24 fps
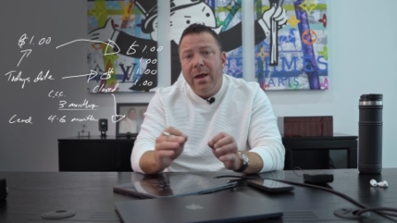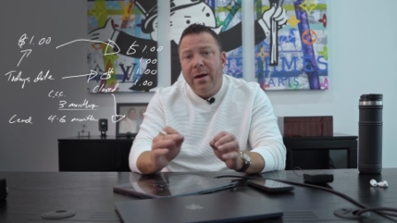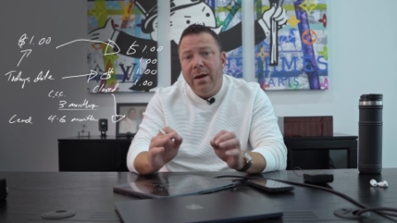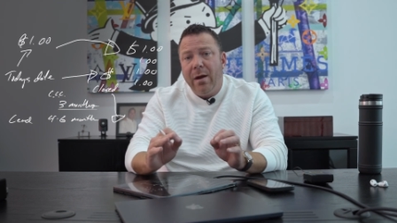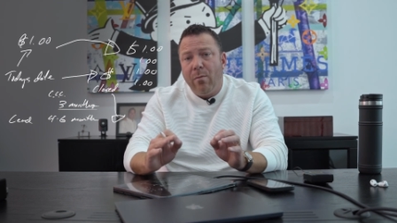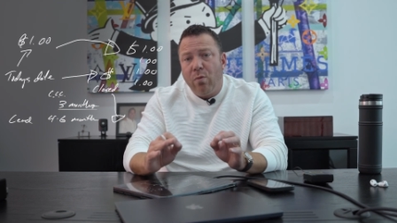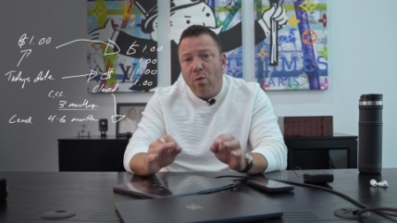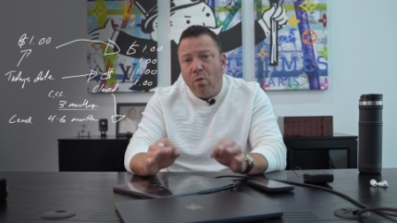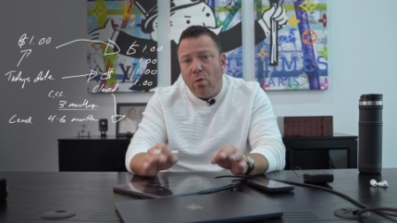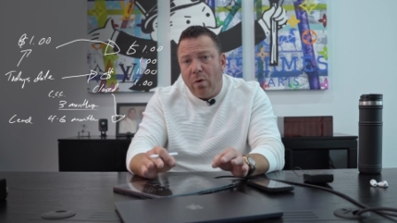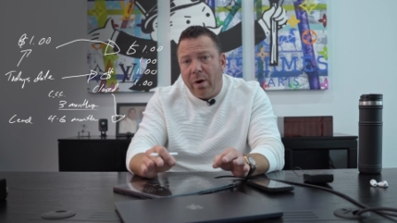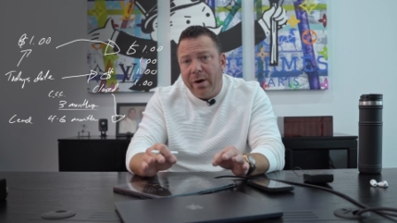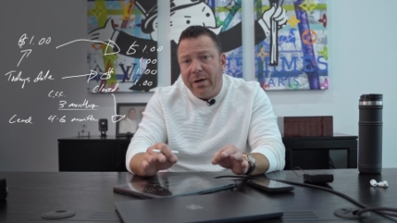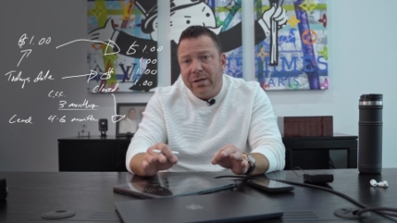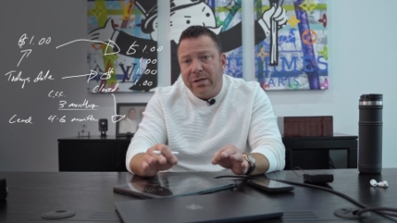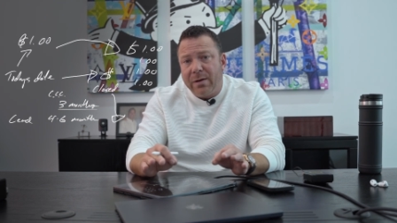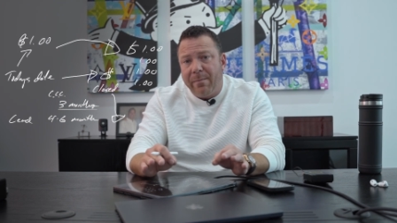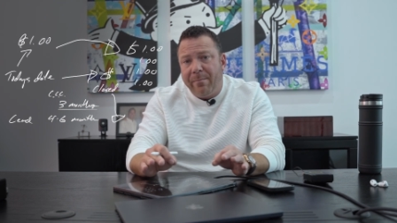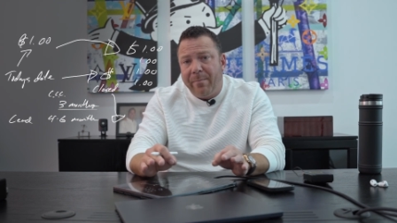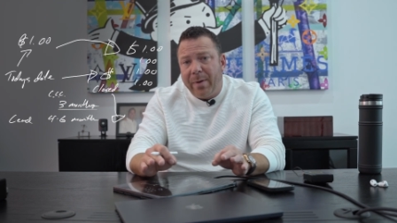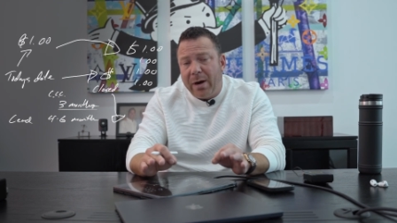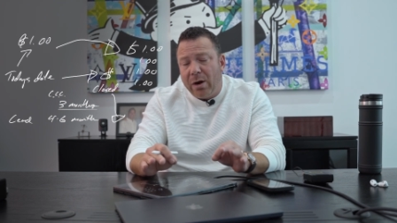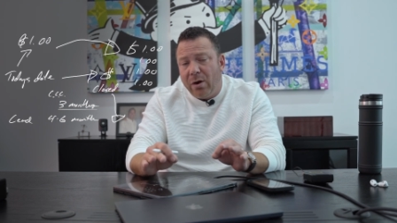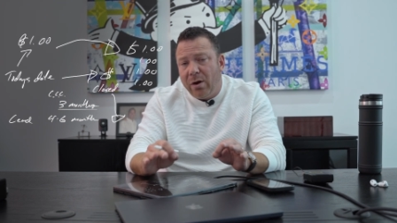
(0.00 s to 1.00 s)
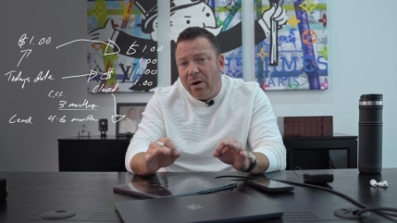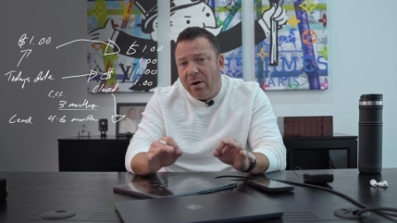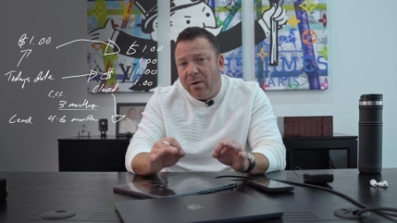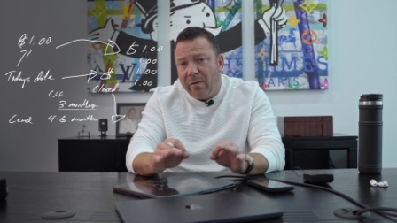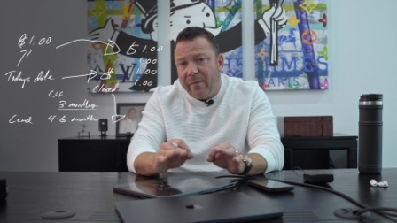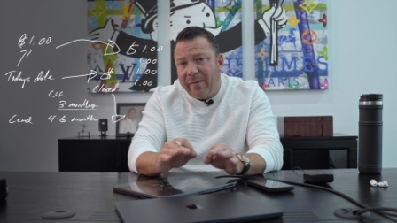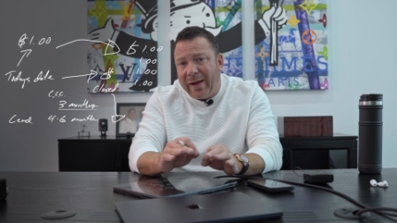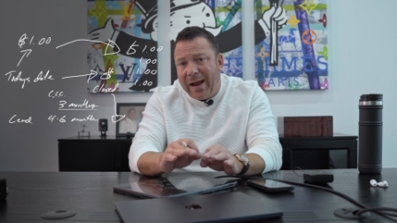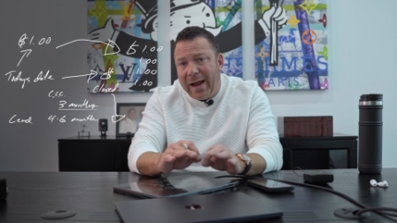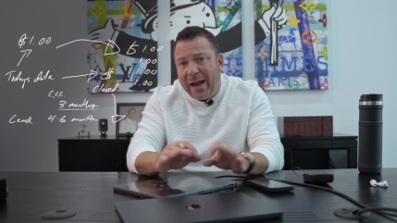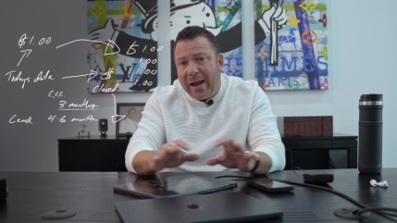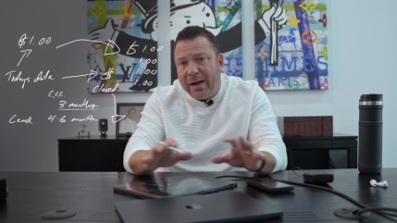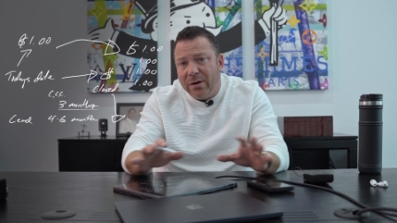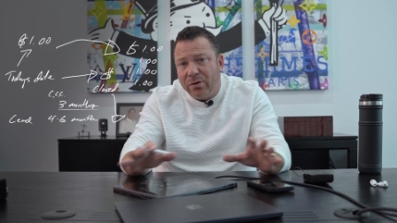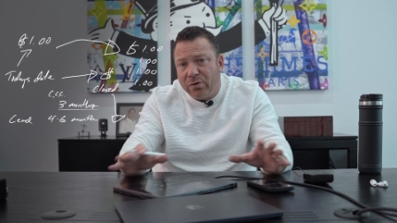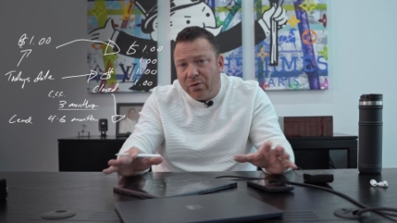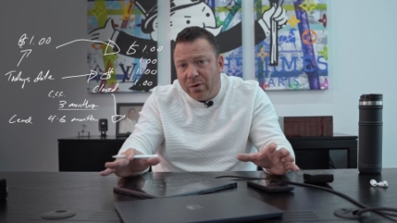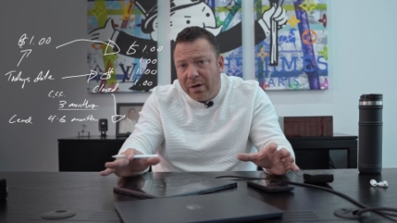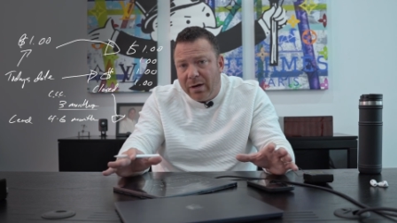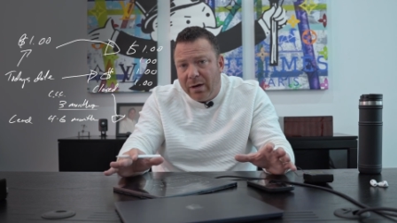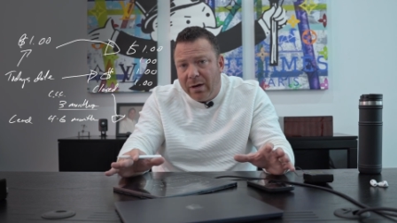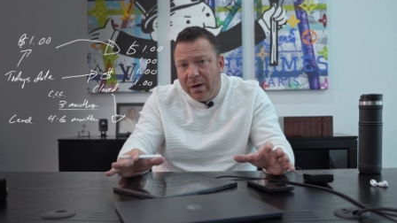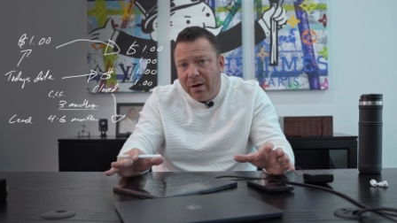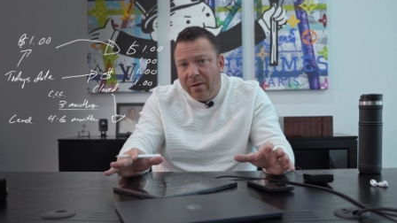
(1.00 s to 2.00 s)
Number one, it's a barrier of
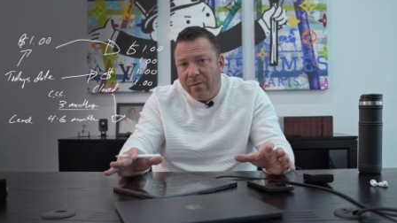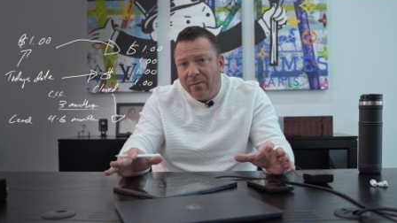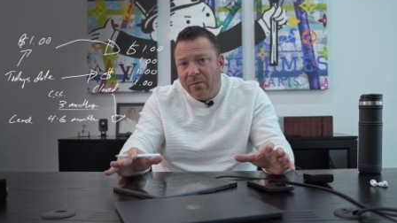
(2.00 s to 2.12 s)
entry